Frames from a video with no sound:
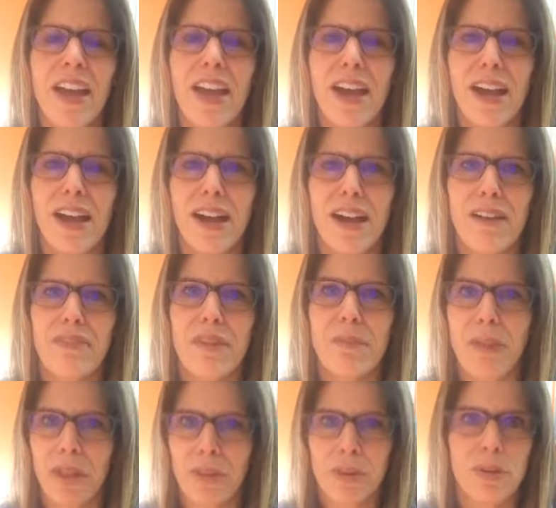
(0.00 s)
of the
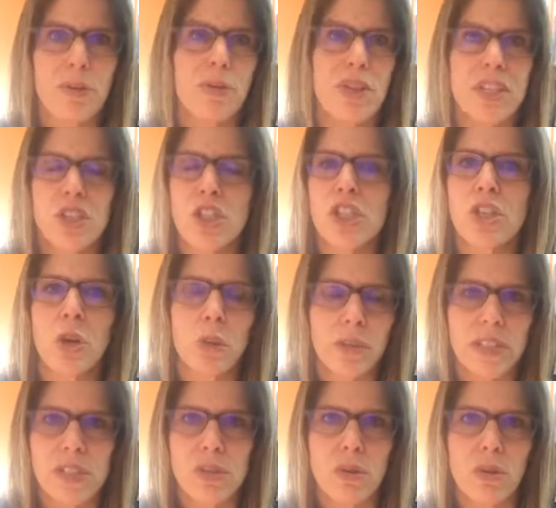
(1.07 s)
mother who thinks she
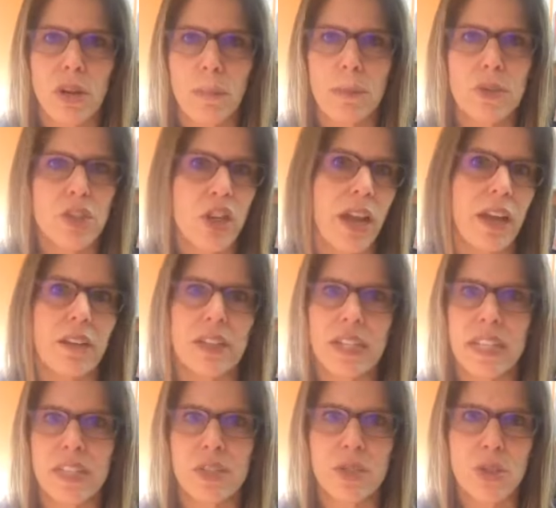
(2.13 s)
totally screwed up her child
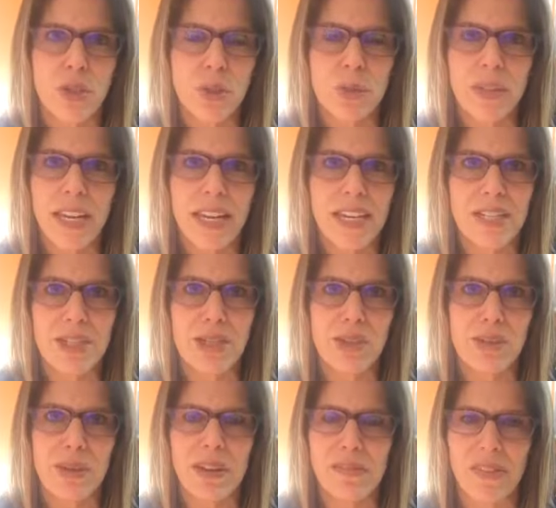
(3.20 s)
and it's too late
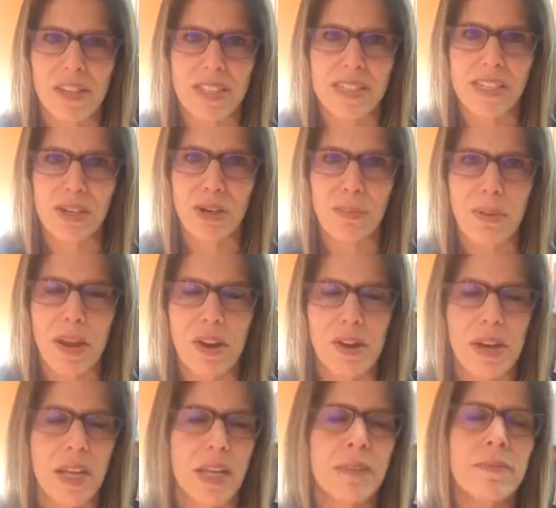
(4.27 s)
to invest in her
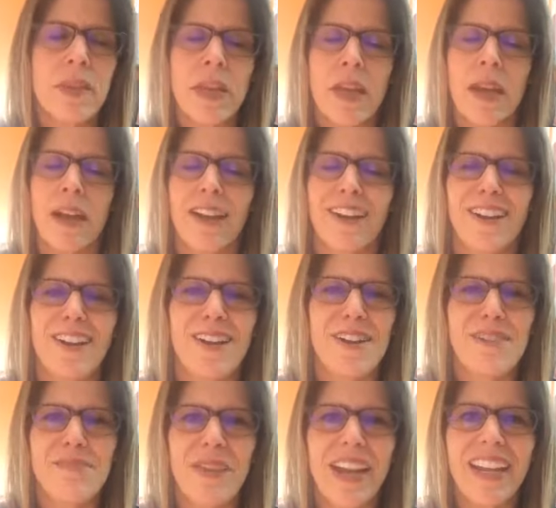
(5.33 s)
parenting.
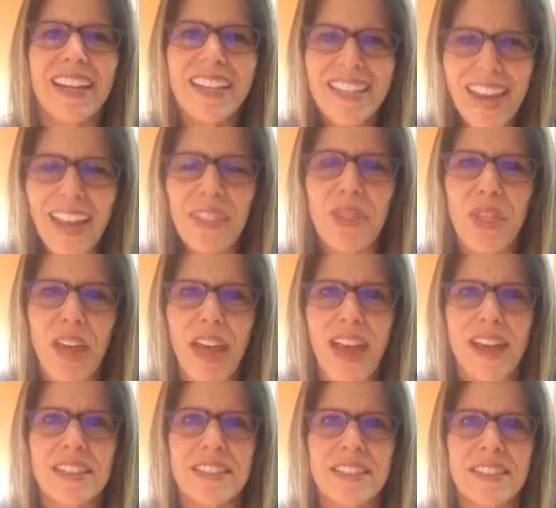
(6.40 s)
I get
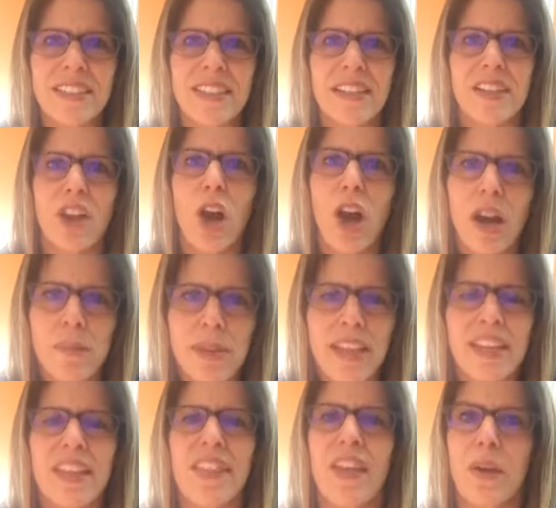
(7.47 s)
that
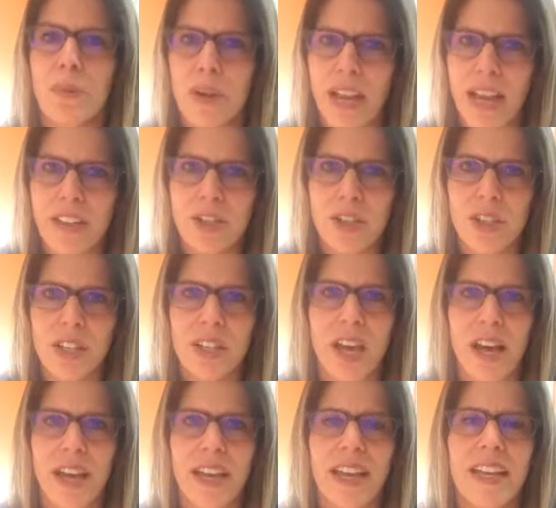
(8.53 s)
comment and that reaction a
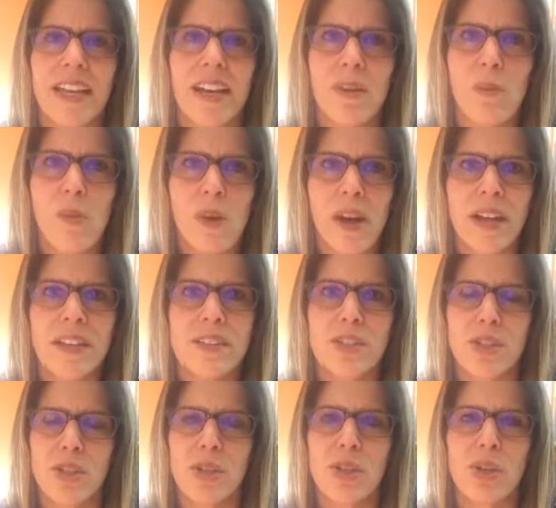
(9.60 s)
lot, and I want
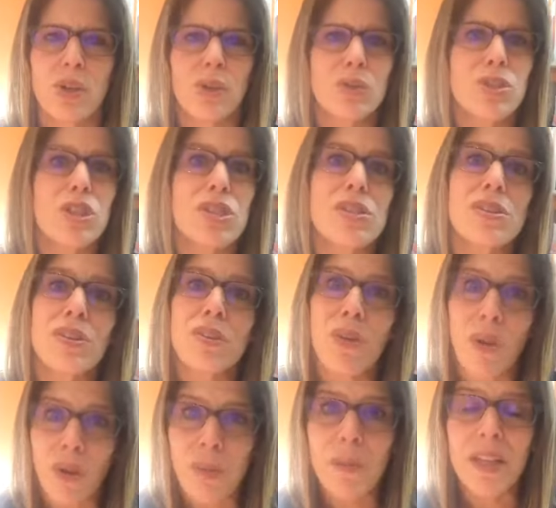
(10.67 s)
to just
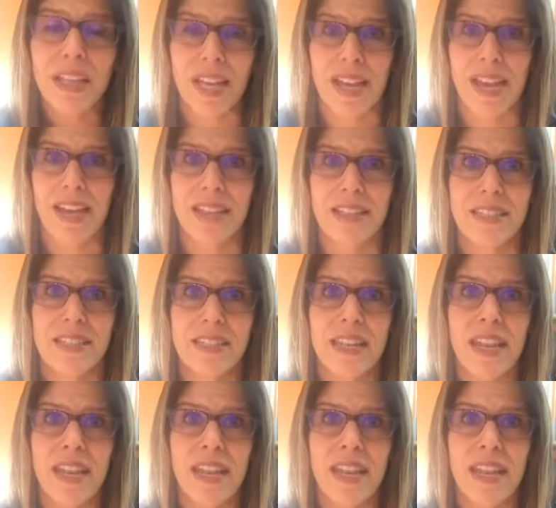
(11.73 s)
normalize